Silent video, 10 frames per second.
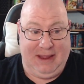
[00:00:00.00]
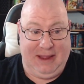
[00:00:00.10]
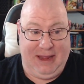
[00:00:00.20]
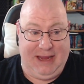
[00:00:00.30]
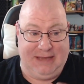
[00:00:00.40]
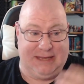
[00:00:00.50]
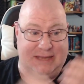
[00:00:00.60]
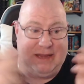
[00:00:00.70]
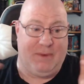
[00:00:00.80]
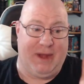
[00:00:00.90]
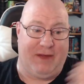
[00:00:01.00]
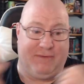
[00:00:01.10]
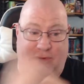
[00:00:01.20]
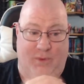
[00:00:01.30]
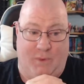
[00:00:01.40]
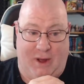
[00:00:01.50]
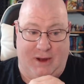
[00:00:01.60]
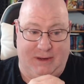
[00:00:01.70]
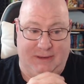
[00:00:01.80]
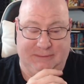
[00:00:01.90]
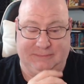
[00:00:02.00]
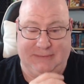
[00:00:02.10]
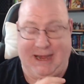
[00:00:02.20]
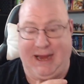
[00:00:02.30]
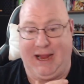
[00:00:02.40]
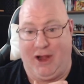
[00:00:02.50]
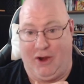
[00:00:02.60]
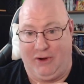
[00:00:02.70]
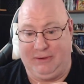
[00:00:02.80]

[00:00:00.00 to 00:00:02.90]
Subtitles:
He says, I went out for a walk and I got hurt.